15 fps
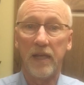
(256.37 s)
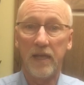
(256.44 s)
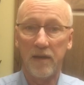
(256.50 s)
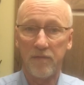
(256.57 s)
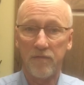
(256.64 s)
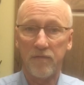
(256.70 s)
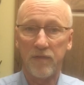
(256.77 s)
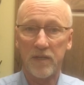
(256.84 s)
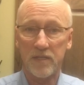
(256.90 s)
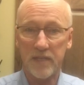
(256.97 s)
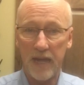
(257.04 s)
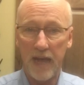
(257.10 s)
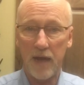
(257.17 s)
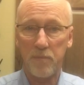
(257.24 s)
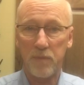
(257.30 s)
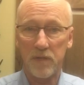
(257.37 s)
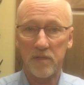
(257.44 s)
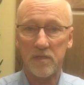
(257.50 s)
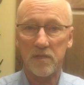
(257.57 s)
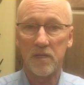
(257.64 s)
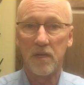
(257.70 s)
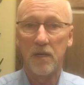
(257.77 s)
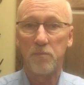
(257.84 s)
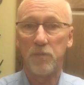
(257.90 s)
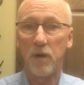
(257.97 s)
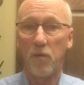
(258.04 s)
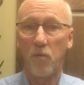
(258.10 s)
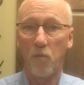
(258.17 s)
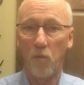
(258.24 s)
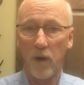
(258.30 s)
if this happens,
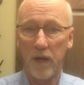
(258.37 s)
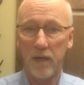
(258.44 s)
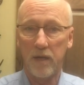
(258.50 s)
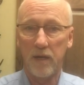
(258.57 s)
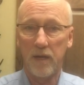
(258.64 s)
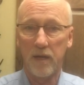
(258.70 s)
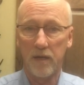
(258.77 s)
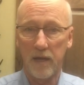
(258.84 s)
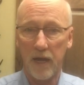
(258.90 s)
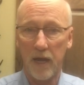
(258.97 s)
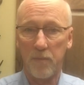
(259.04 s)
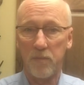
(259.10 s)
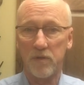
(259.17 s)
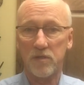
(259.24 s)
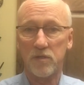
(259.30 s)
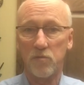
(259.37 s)
but when it happens.